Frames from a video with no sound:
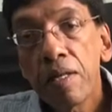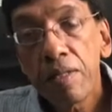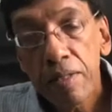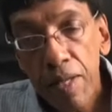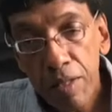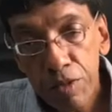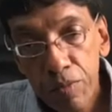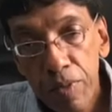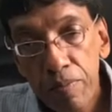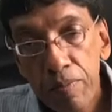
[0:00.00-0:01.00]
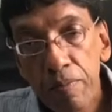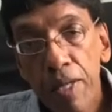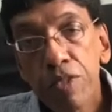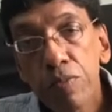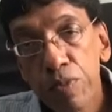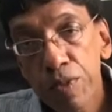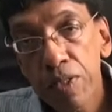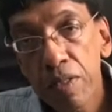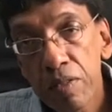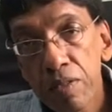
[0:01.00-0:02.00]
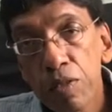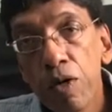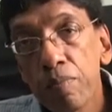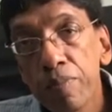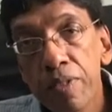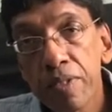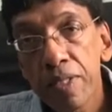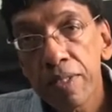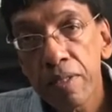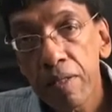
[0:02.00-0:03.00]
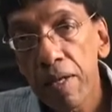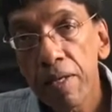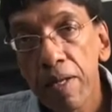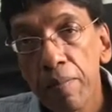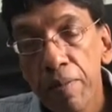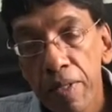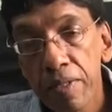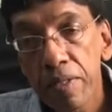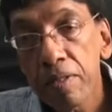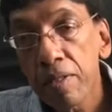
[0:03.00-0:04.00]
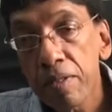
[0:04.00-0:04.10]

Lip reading: There should be much more generous compensation than at present.